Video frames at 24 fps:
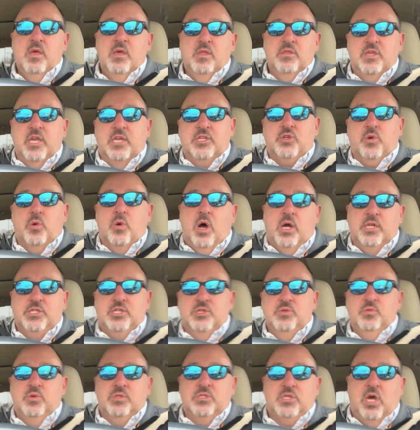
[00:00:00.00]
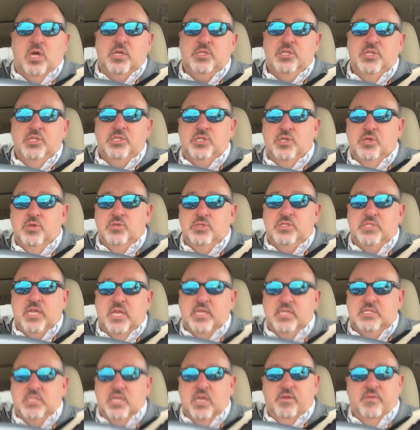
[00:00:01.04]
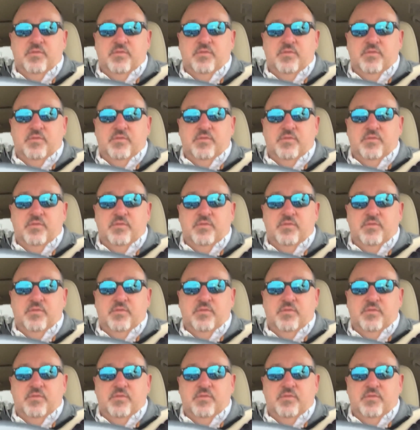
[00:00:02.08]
Thanks for watching. We'll talk to you soon. Stay safe.